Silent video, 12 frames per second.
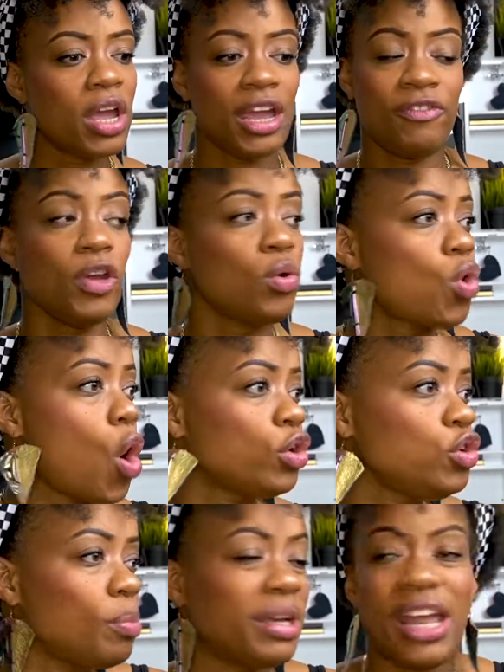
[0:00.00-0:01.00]
If he don't call
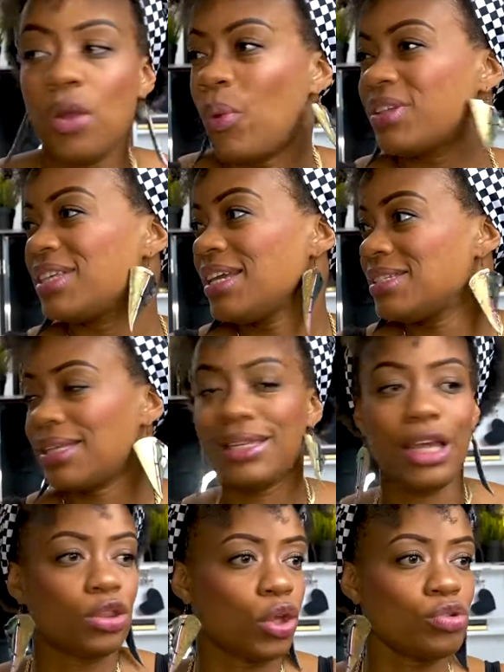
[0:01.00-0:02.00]
you Monday, Wednesday,
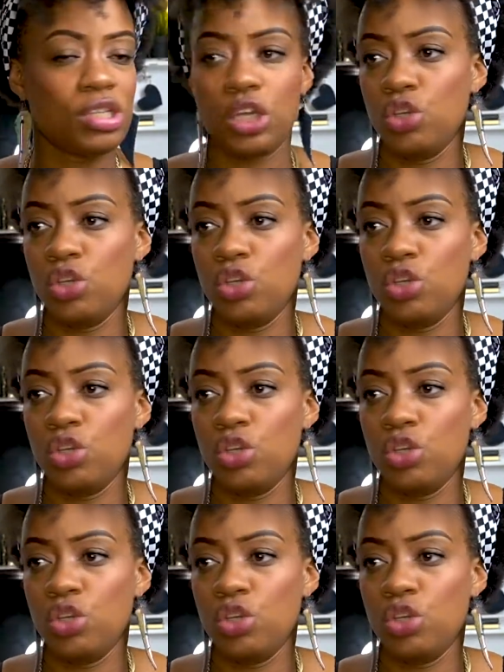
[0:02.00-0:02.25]
Sunday, Thursday,